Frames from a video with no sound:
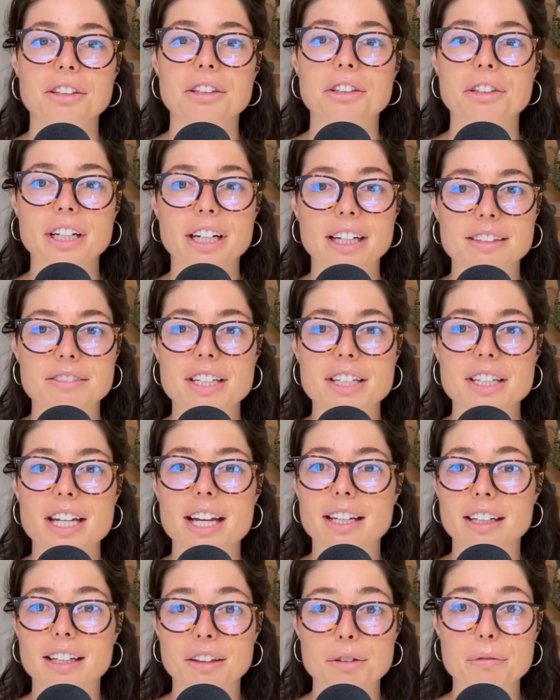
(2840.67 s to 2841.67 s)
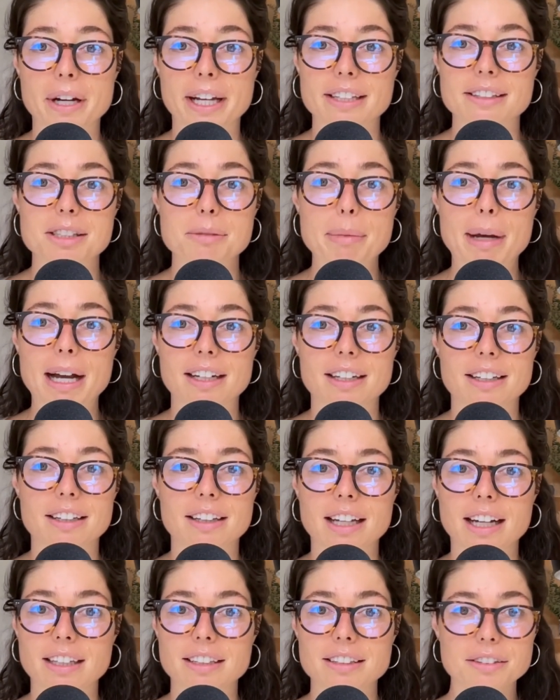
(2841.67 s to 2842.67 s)
You're kind of taking the reins back in
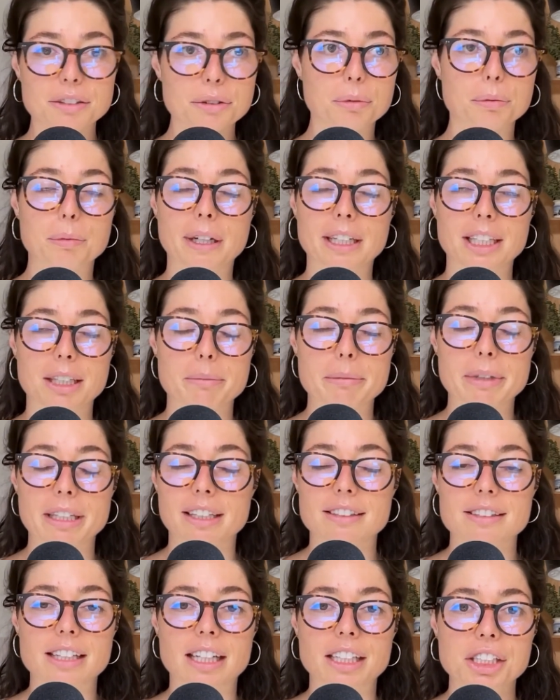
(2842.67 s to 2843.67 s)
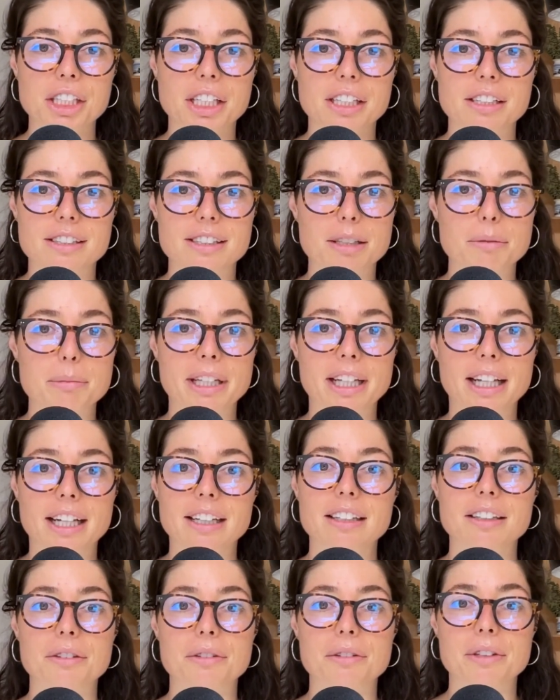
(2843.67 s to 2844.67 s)
that 20-minute session to be like,
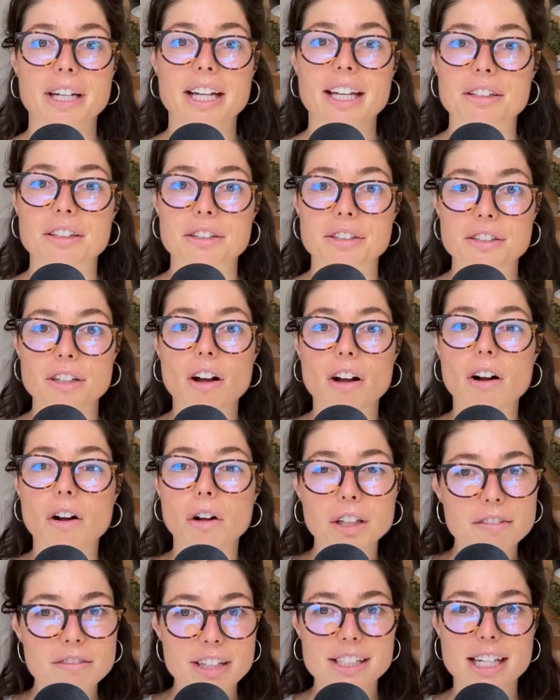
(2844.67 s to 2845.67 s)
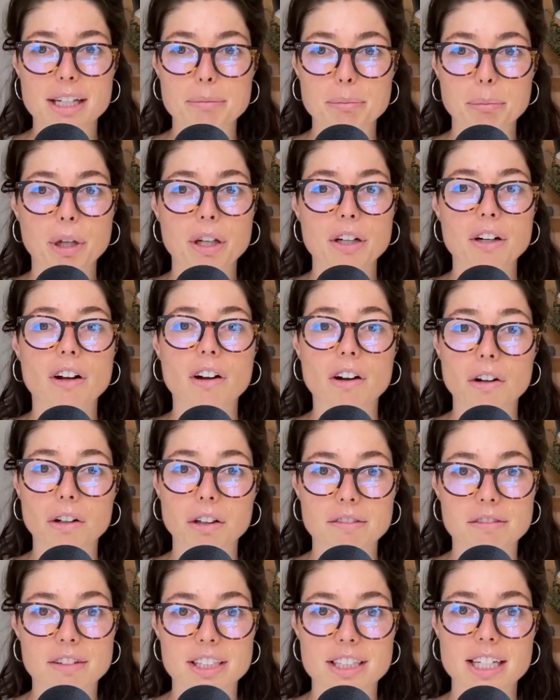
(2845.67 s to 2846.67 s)
okay, there's all of this input all
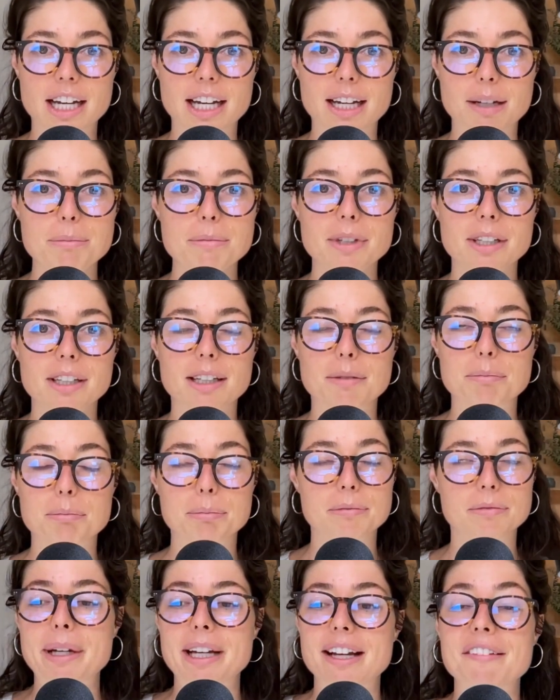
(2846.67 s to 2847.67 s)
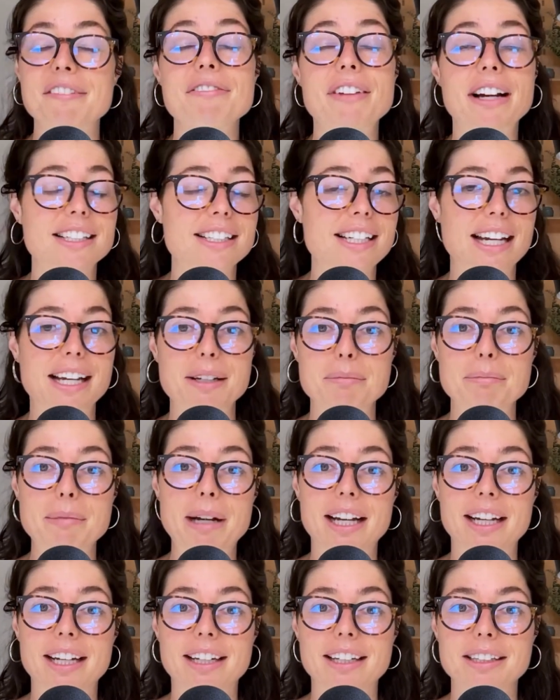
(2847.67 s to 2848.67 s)
of the time affecting
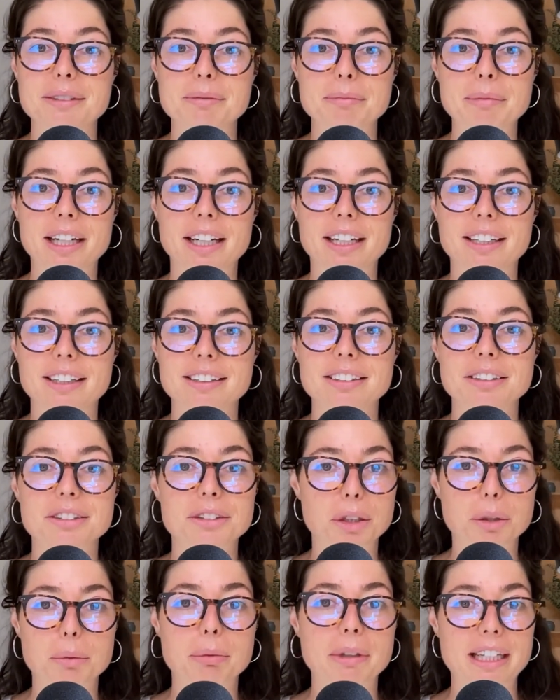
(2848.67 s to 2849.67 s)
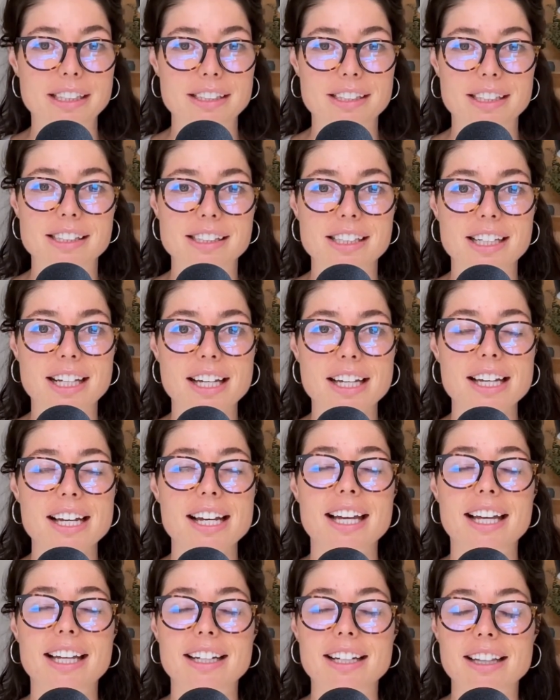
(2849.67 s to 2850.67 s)
my neuroplasticity.
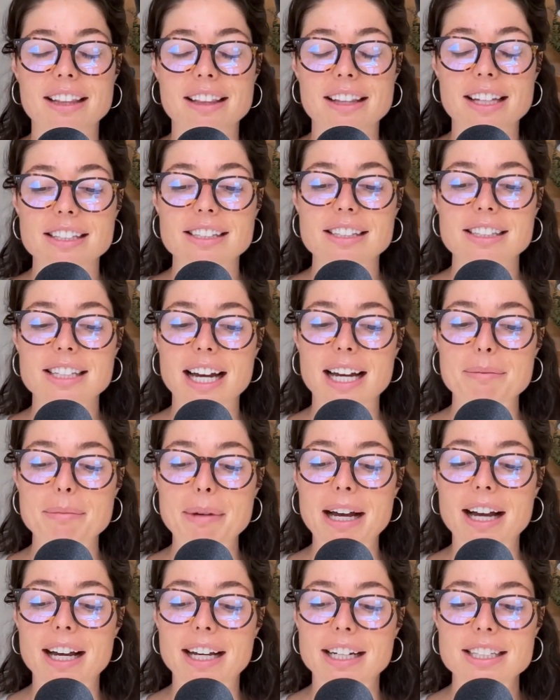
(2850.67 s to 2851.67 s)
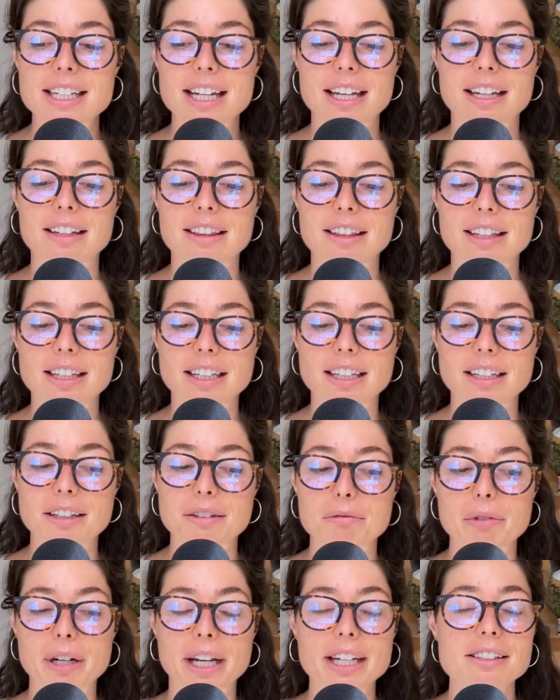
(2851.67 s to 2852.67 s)
And in this time, I take the
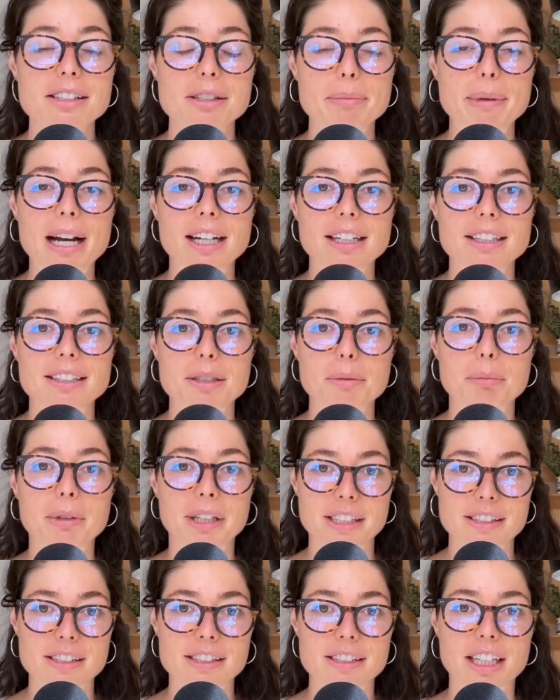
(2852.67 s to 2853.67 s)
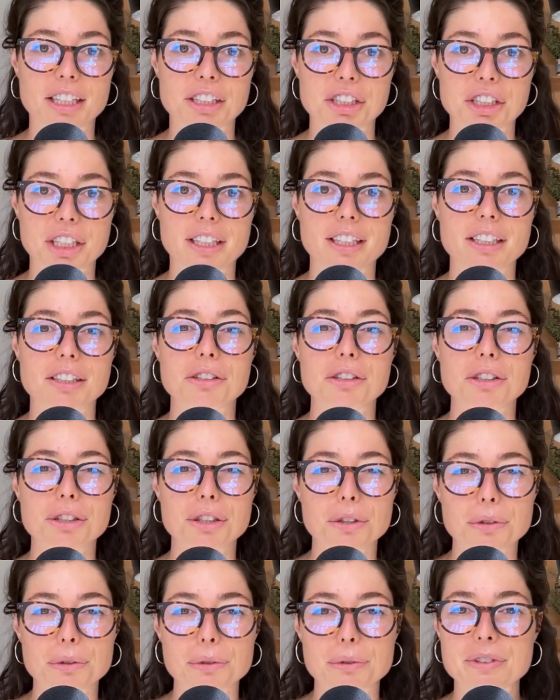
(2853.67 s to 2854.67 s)
reins back to place intention and
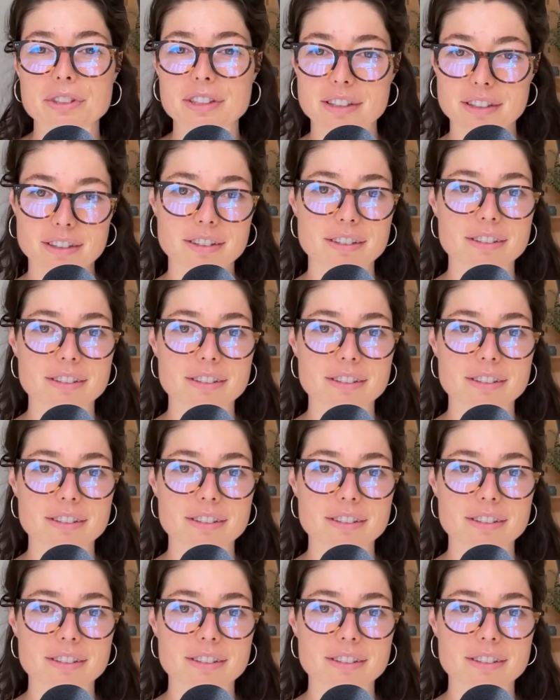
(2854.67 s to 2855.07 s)
choose